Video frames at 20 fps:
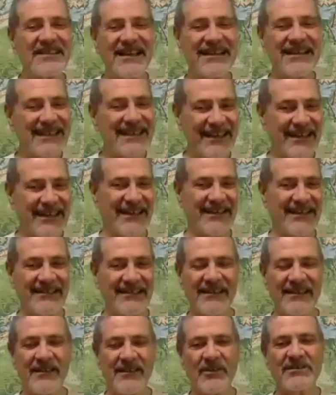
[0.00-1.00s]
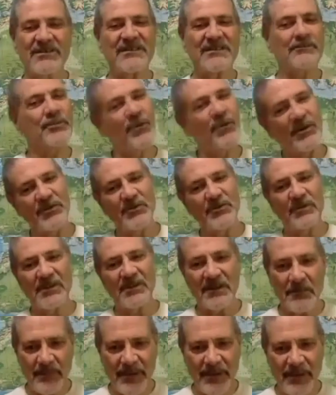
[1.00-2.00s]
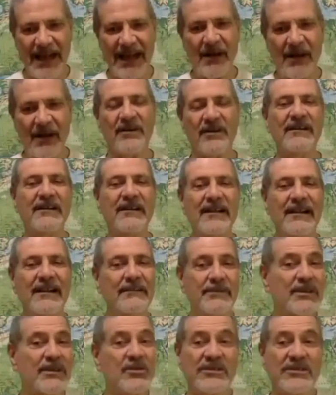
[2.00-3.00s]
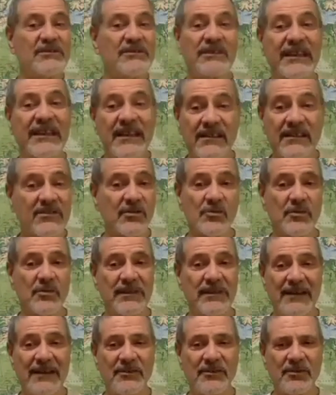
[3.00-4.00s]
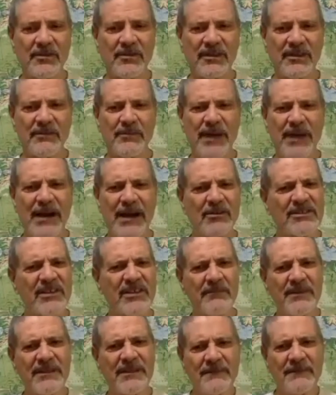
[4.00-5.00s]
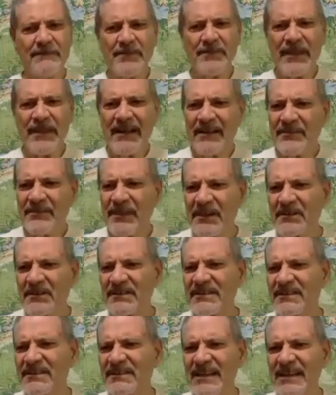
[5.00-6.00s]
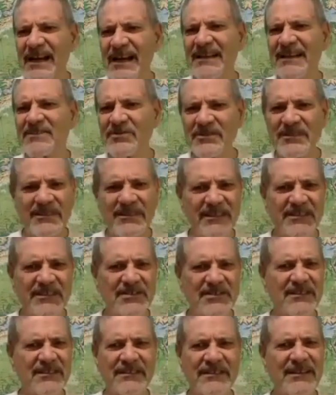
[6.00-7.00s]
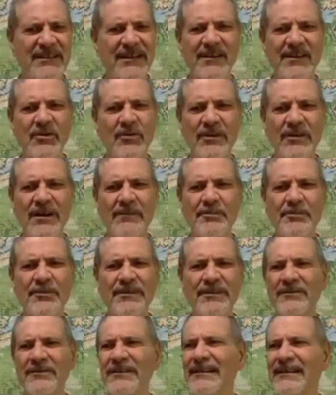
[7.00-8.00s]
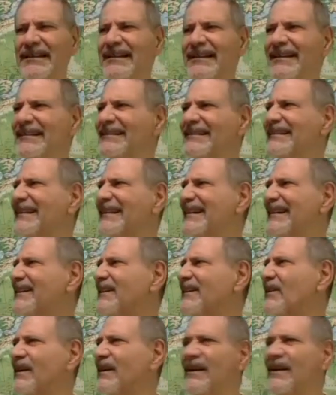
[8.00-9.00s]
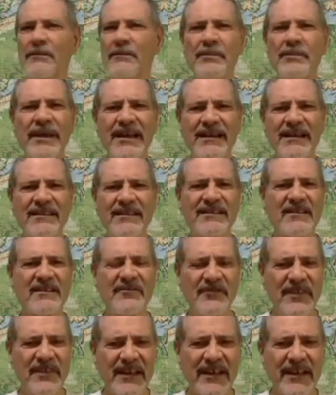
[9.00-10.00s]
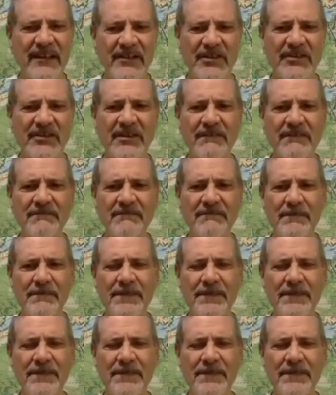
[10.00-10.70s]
I can, you know, support nuclear power because you can't do it without nuclear power. So, I mean, yeah. there's this contradiction that they're caught up with. They are on a path to failure.